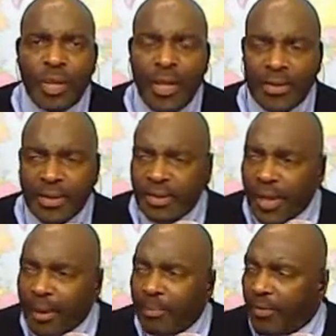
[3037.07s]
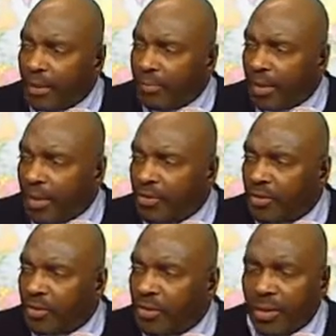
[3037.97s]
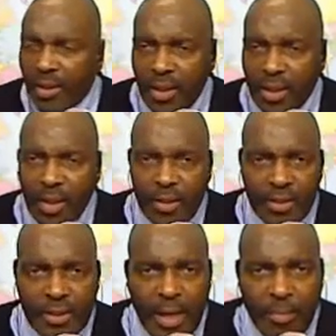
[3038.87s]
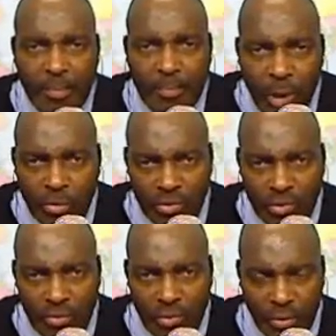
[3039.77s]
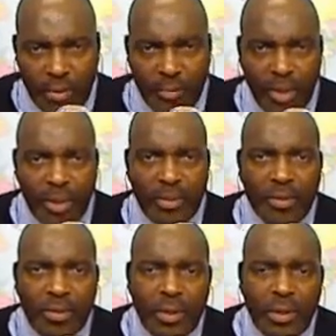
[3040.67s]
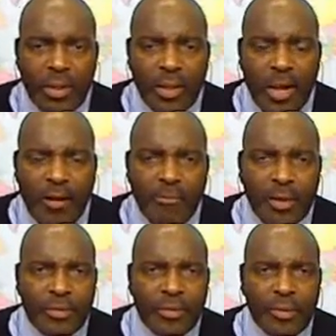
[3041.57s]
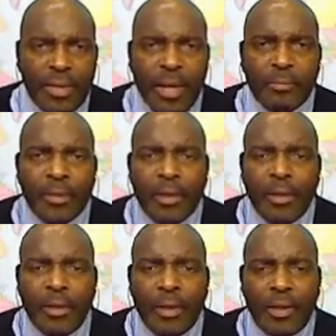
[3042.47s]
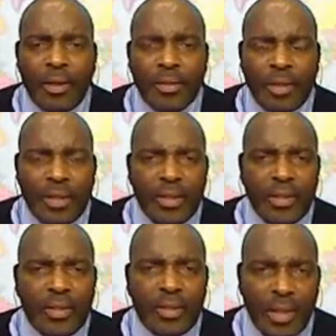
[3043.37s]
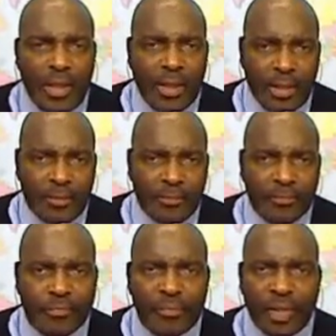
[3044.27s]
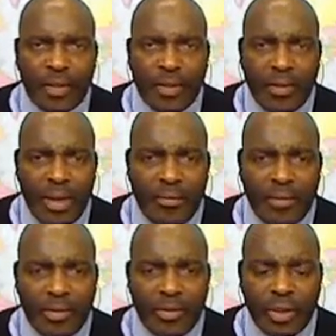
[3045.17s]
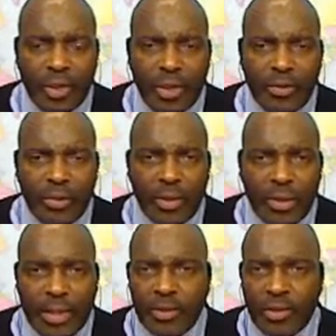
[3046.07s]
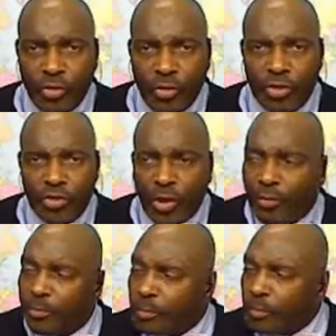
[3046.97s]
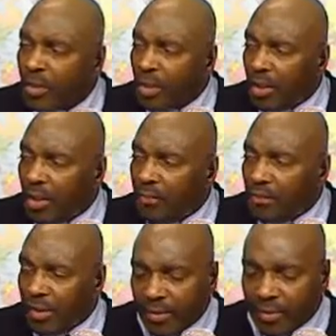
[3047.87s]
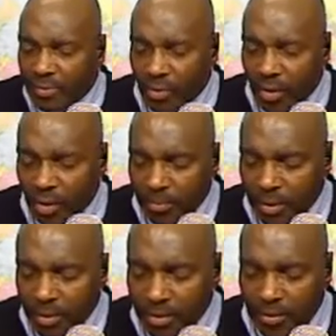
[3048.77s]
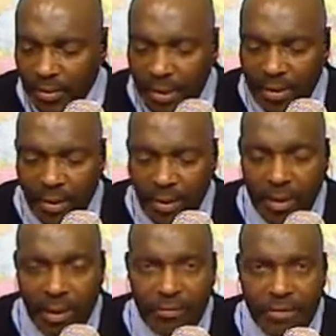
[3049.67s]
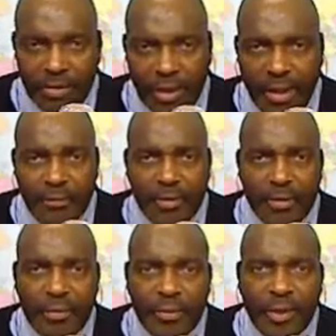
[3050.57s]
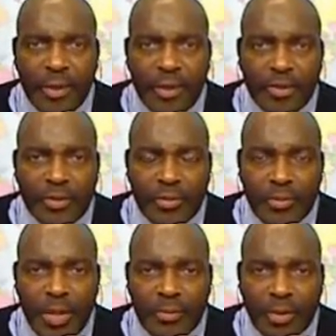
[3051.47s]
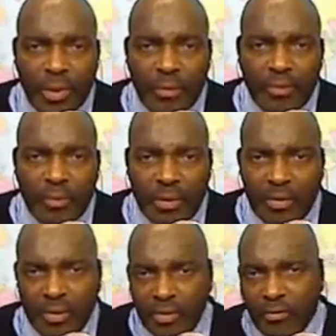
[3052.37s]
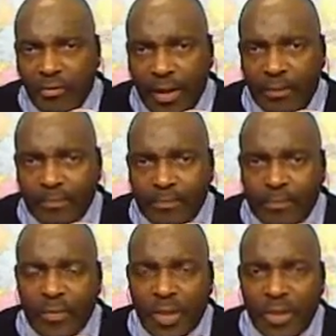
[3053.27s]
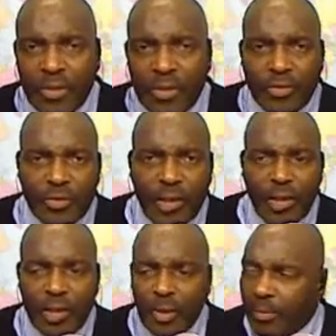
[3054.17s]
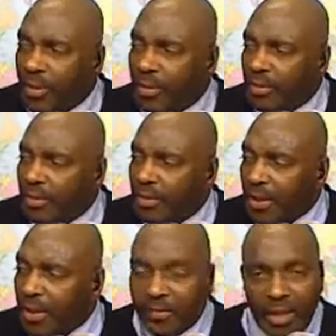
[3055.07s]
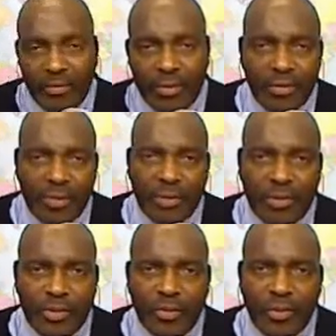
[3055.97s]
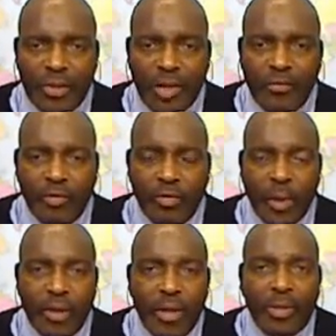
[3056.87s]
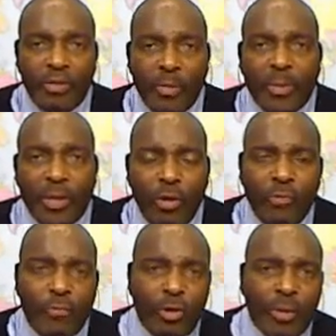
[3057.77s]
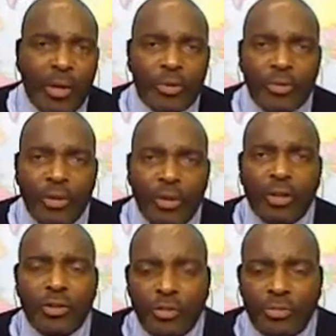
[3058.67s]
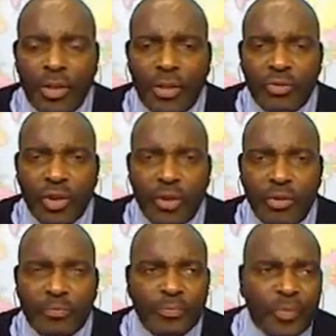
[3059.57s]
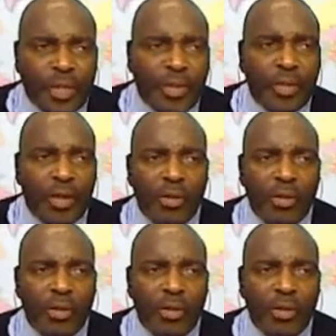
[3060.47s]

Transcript: At the top of that page, at the top of the post on that page, I pinned to the top the link that you could click on and actually join the show. If you've got some strong opinions, we'd love to have you to do that. We'd love to be able to chew the fat and see what you're talking about, because this is kind of an evolution of the two-way talk format. You remember the old format where you call into a radio show and then the